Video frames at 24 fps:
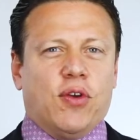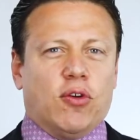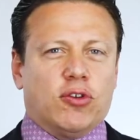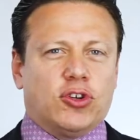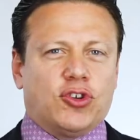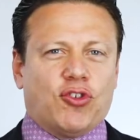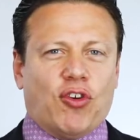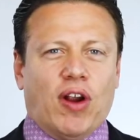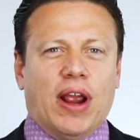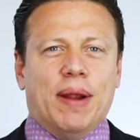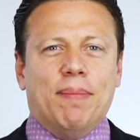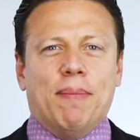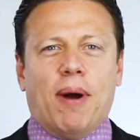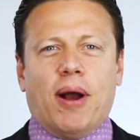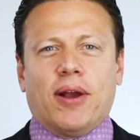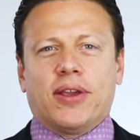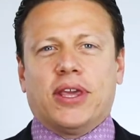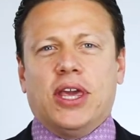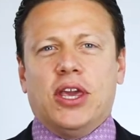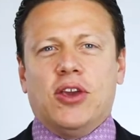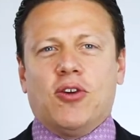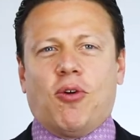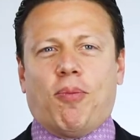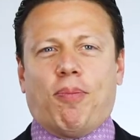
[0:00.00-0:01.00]
you're
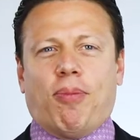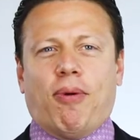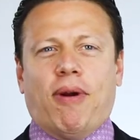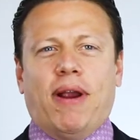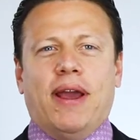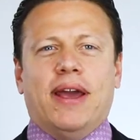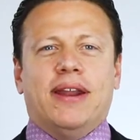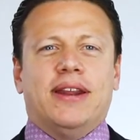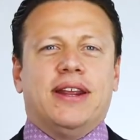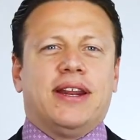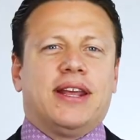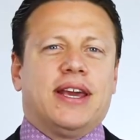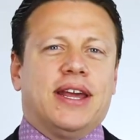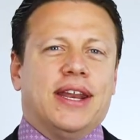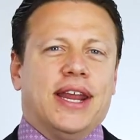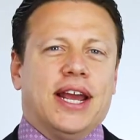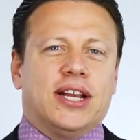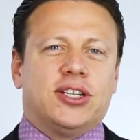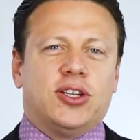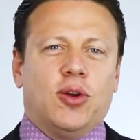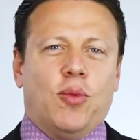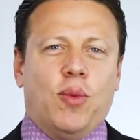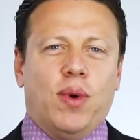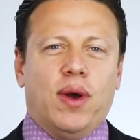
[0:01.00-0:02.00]
trademarking your brand in
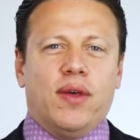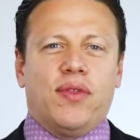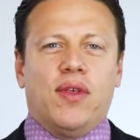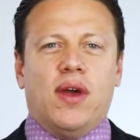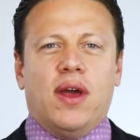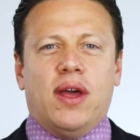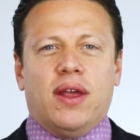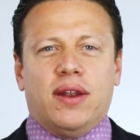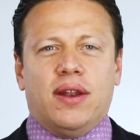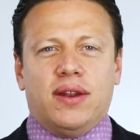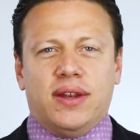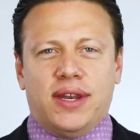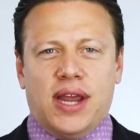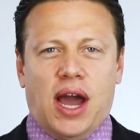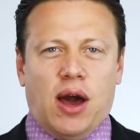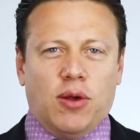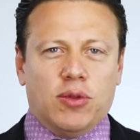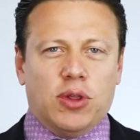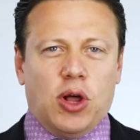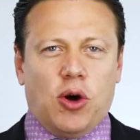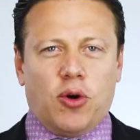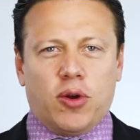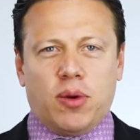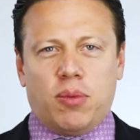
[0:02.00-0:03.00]
connection with
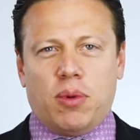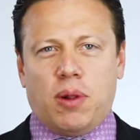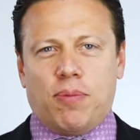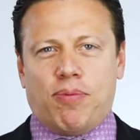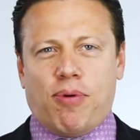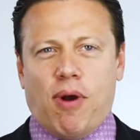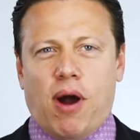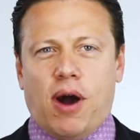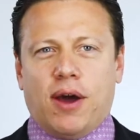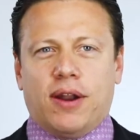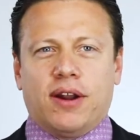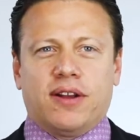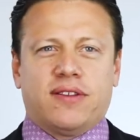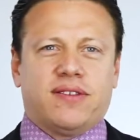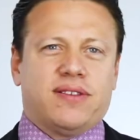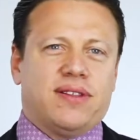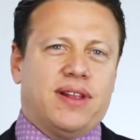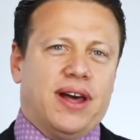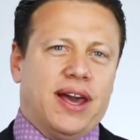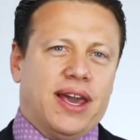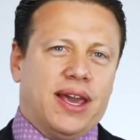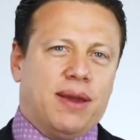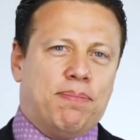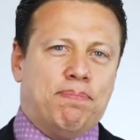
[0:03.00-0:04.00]
downloadable products
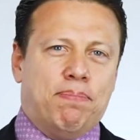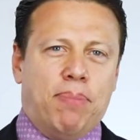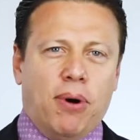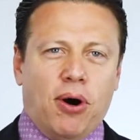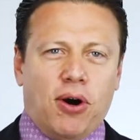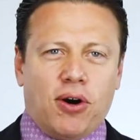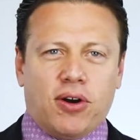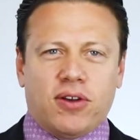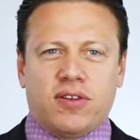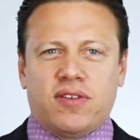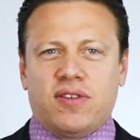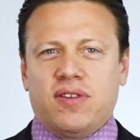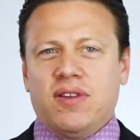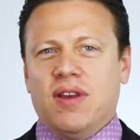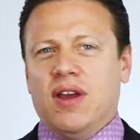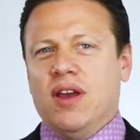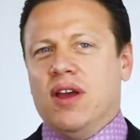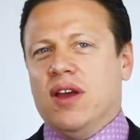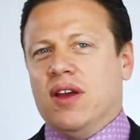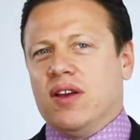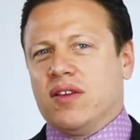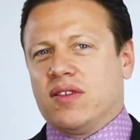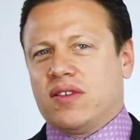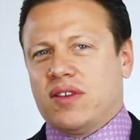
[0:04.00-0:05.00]
like books,
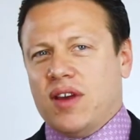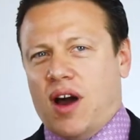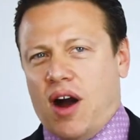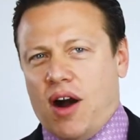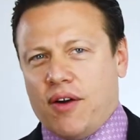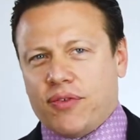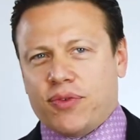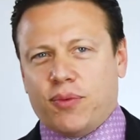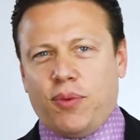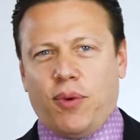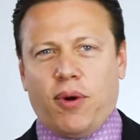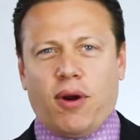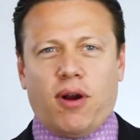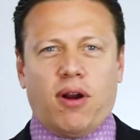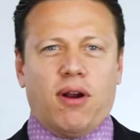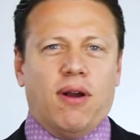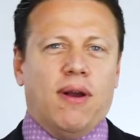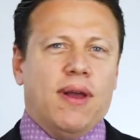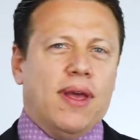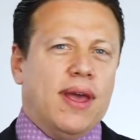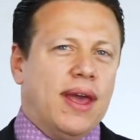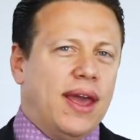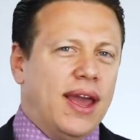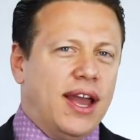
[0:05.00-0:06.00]
software,
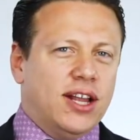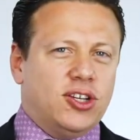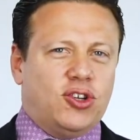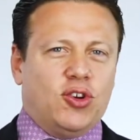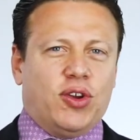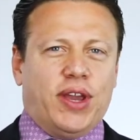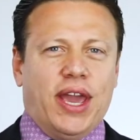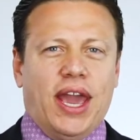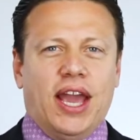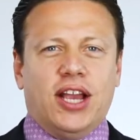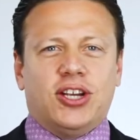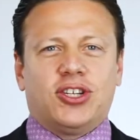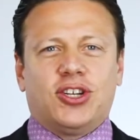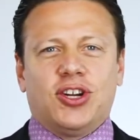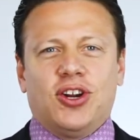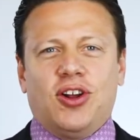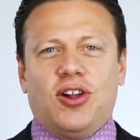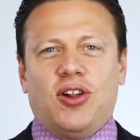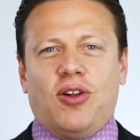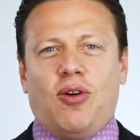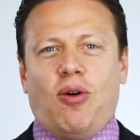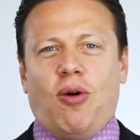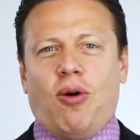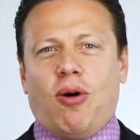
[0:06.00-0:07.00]

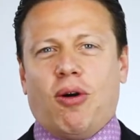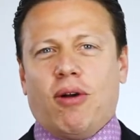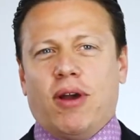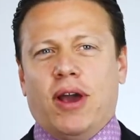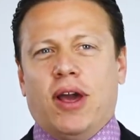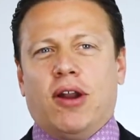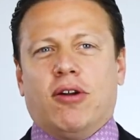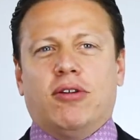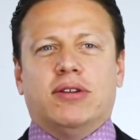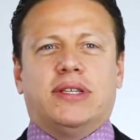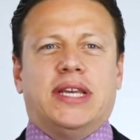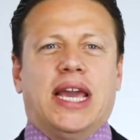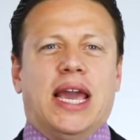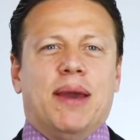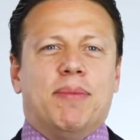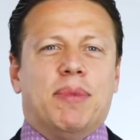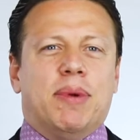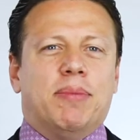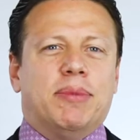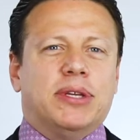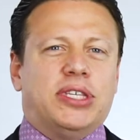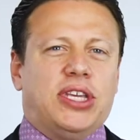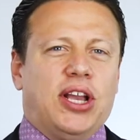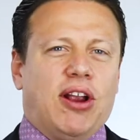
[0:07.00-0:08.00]
educational or
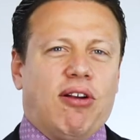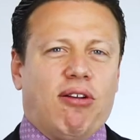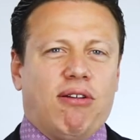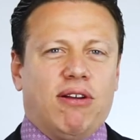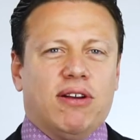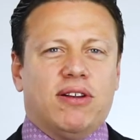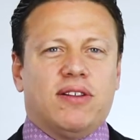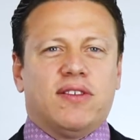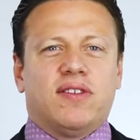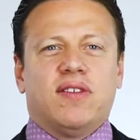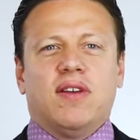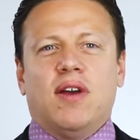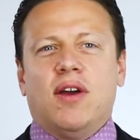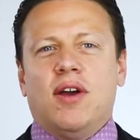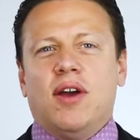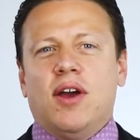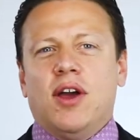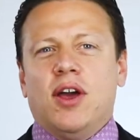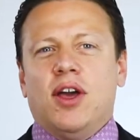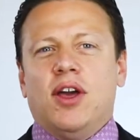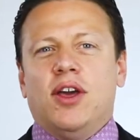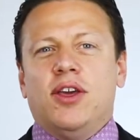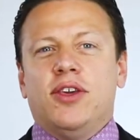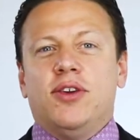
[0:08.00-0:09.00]
entertainment materials,
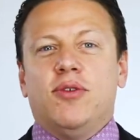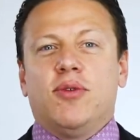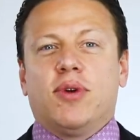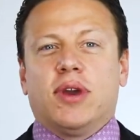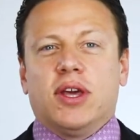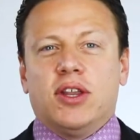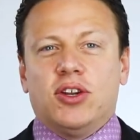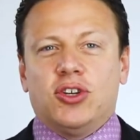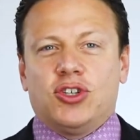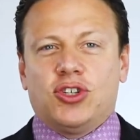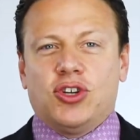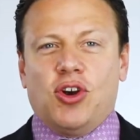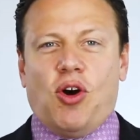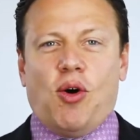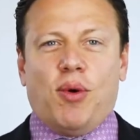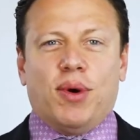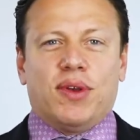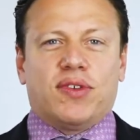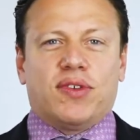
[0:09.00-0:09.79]
you can show a